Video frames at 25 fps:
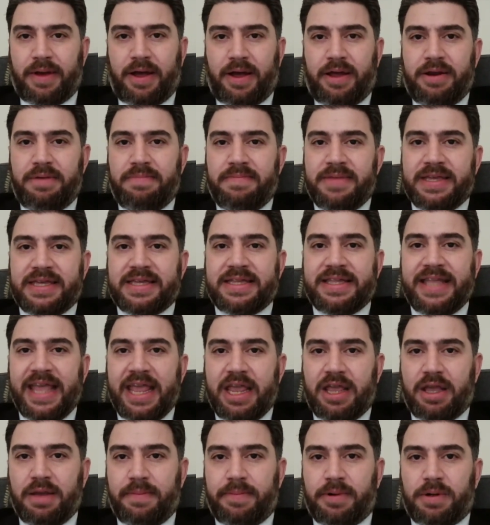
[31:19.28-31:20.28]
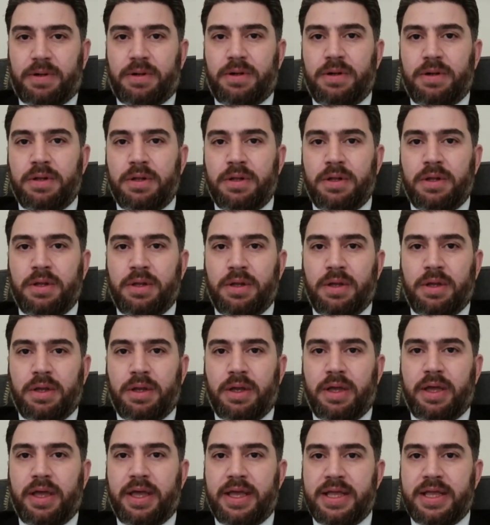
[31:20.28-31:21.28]
unmistakable
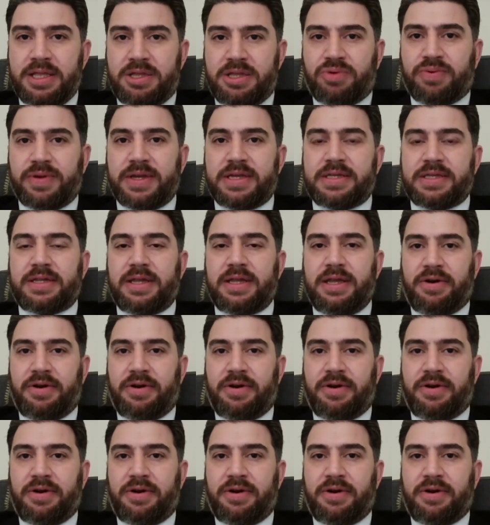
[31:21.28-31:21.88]
interest